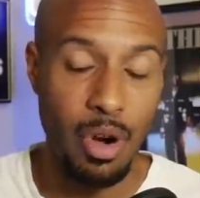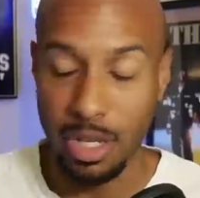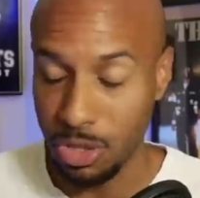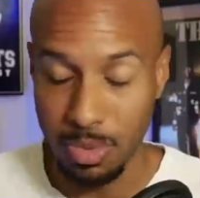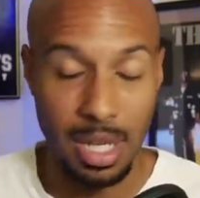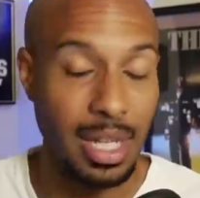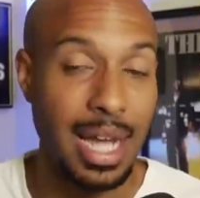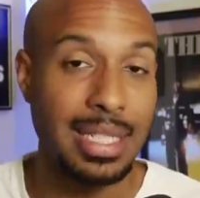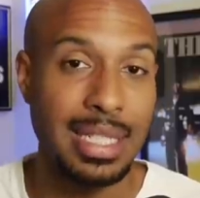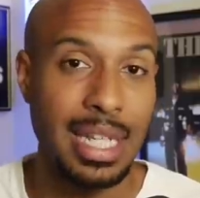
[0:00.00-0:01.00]

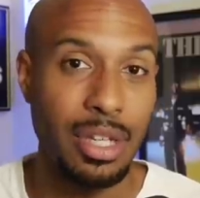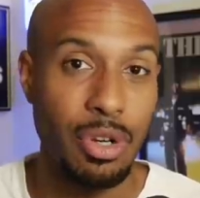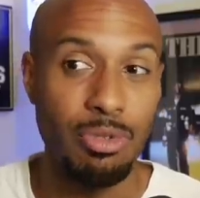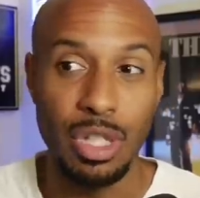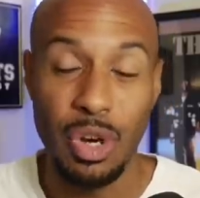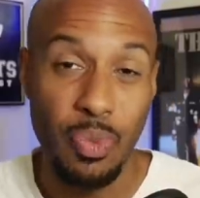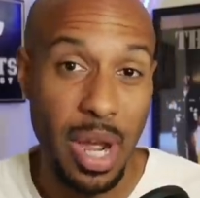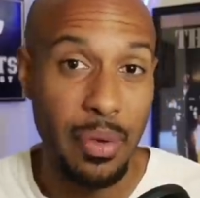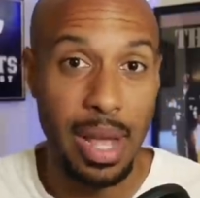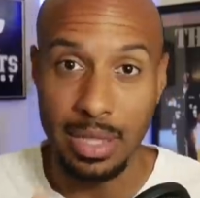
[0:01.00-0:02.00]
Alontae Taylor, who's
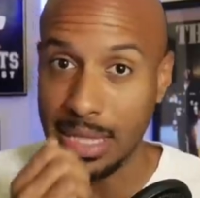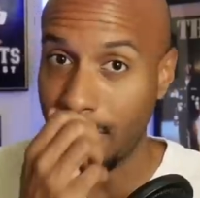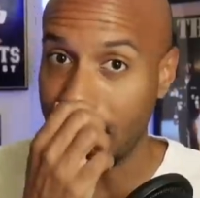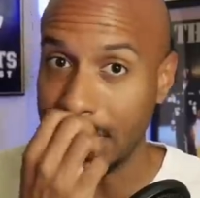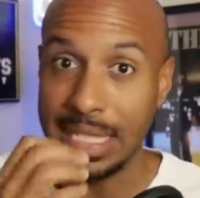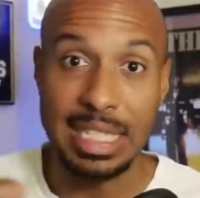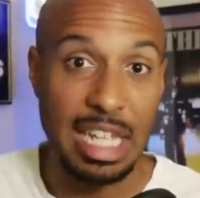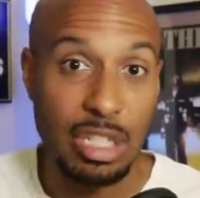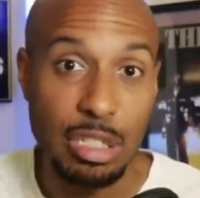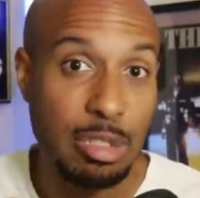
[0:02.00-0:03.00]
right around
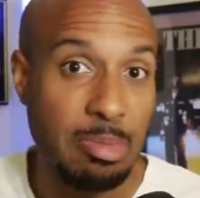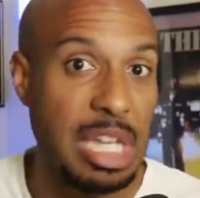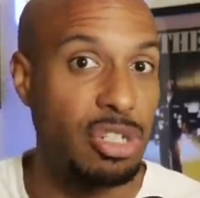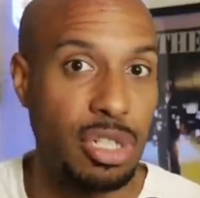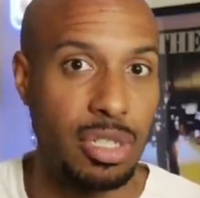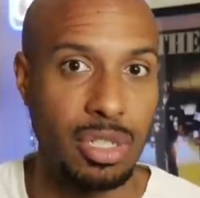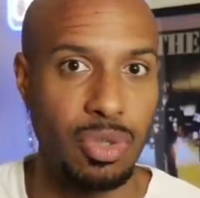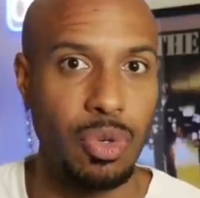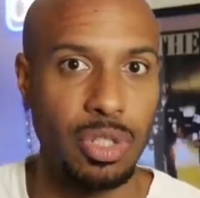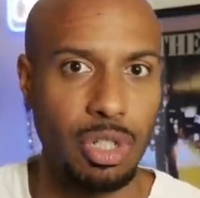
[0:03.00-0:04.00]
76 inches
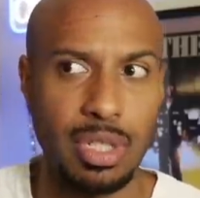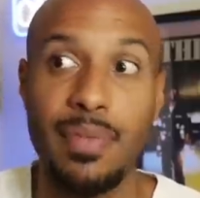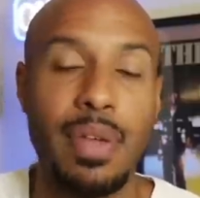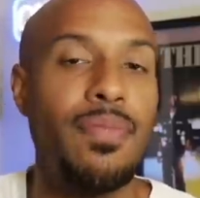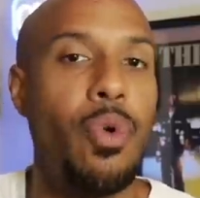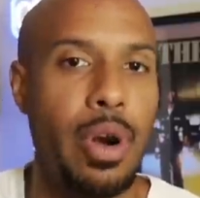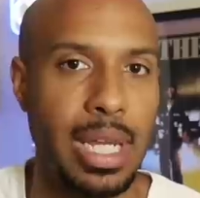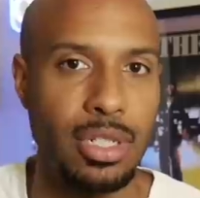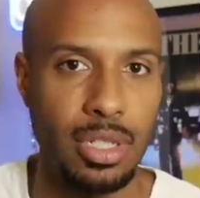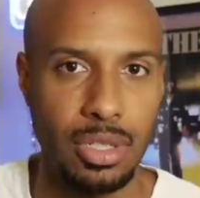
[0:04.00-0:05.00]
or so, 74
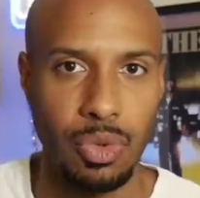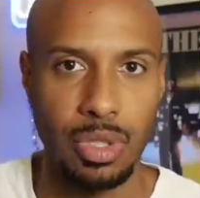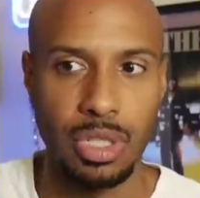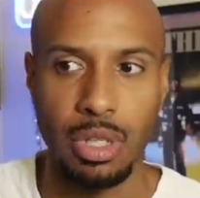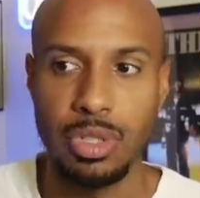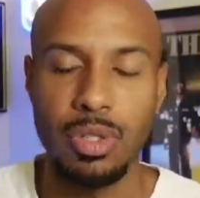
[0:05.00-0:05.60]
inches or so.